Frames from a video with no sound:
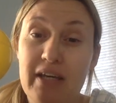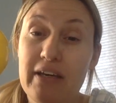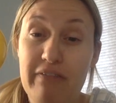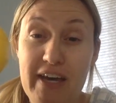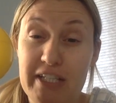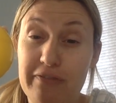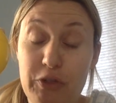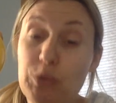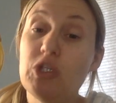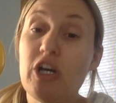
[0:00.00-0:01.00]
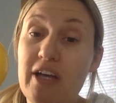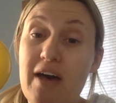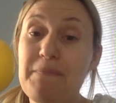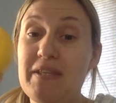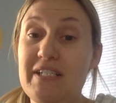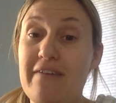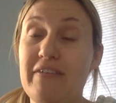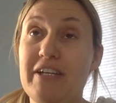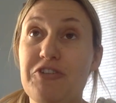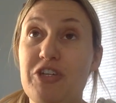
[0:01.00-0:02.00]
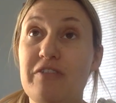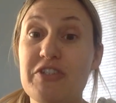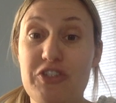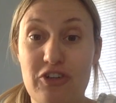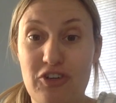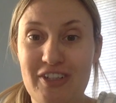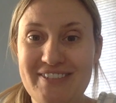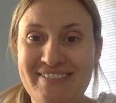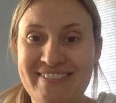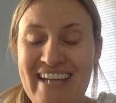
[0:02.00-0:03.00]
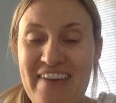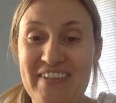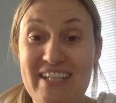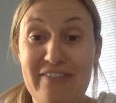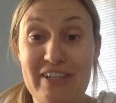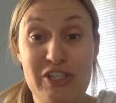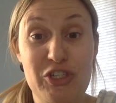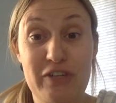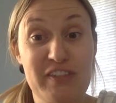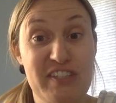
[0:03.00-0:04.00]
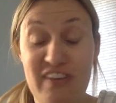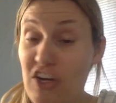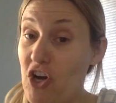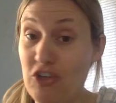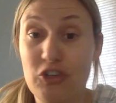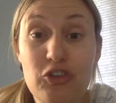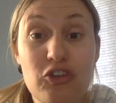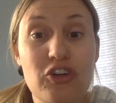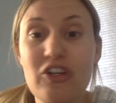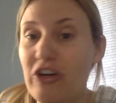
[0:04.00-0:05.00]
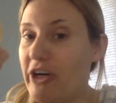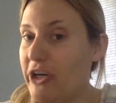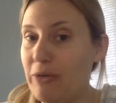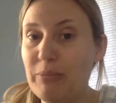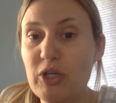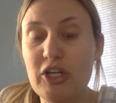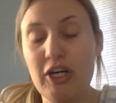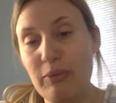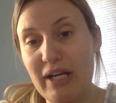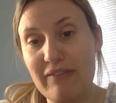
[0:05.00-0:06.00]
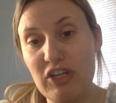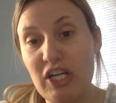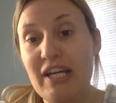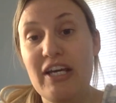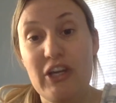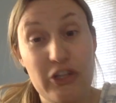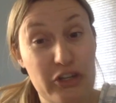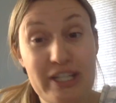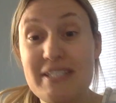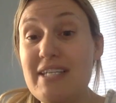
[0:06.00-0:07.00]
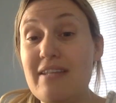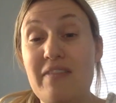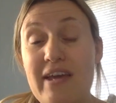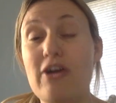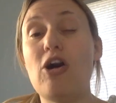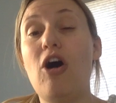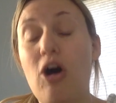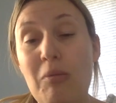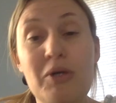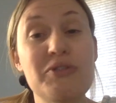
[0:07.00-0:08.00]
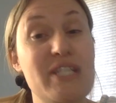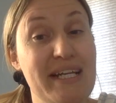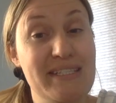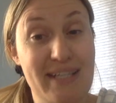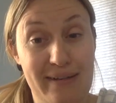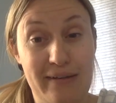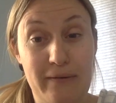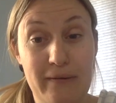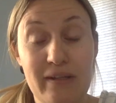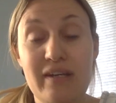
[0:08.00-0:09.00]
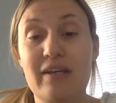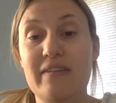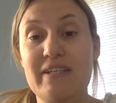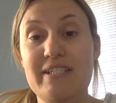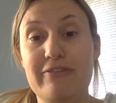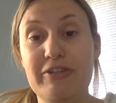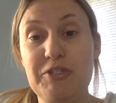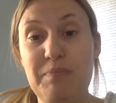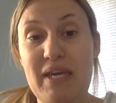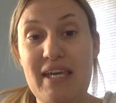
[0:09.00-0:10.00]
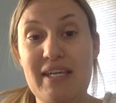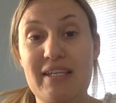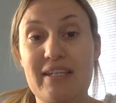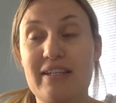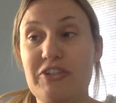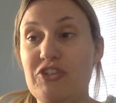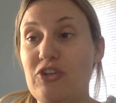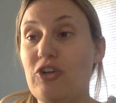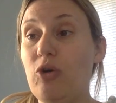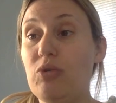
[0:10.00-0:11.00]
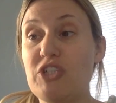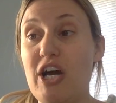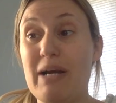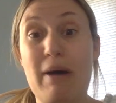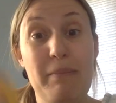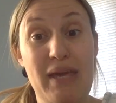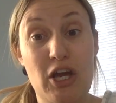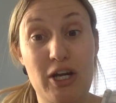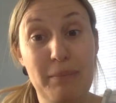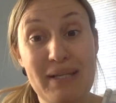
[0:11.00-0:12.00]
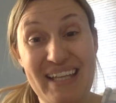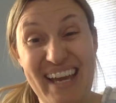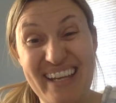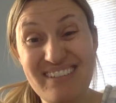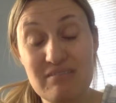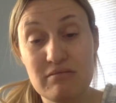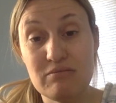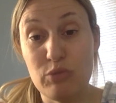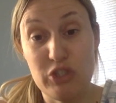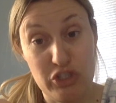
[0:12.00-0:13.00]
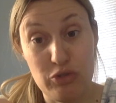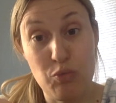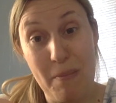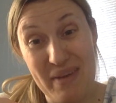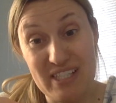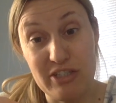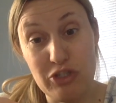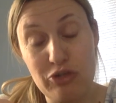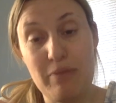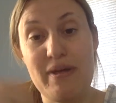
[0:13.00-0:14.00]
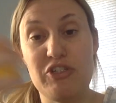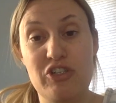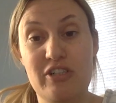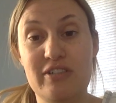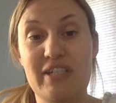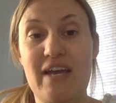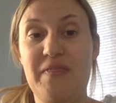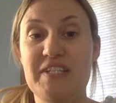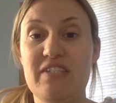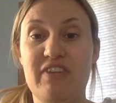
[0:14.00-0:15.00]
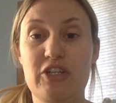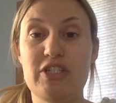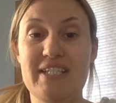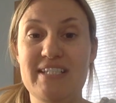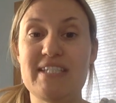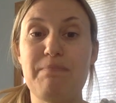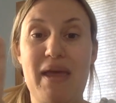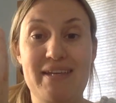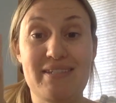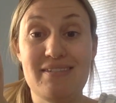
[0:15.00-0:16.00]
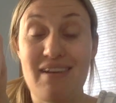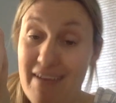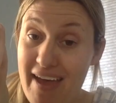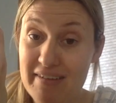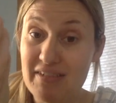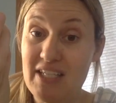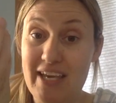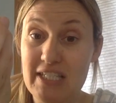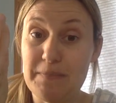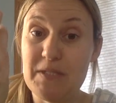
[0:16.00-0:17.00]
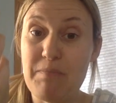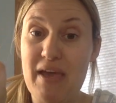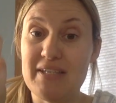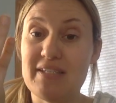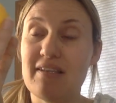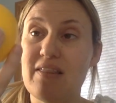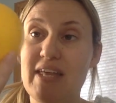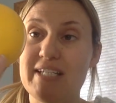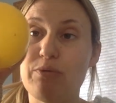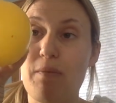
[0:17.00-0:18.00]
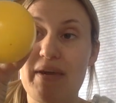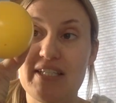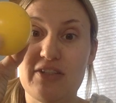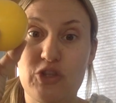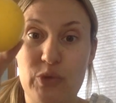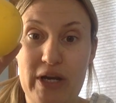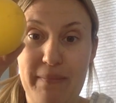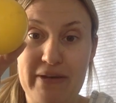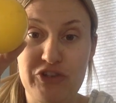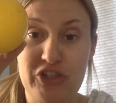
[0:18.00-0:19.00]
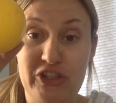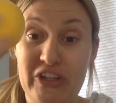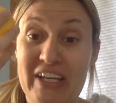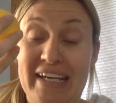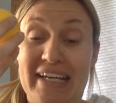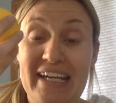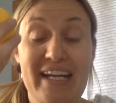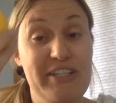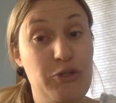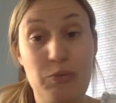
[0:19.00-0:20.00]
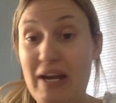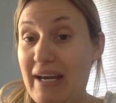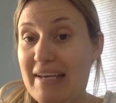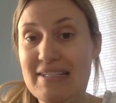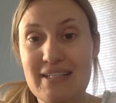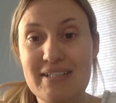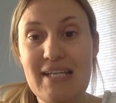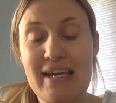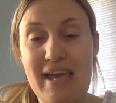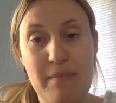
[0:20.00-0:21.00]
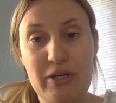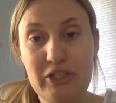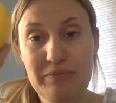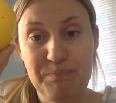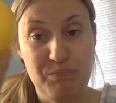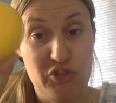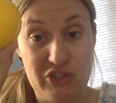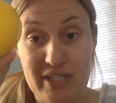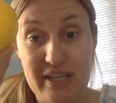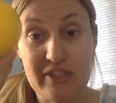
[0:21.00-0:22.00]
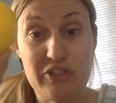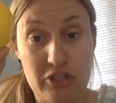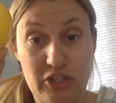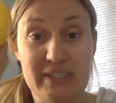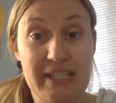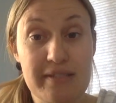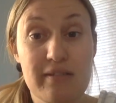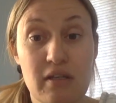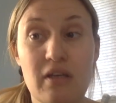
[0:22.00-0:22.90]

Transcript: In fact, if you look up the definition of a circle and the definition of a sphere on Google or in your book or whatever, you're going to see that they are almost identical. The difference being the circle we'll talk about being on a plane, which is what makes it two-dimensional, and the sphere is in space. Again, takes up space. That's what makes it three-dimensional. It has a radius and a diameter, just like a circle does.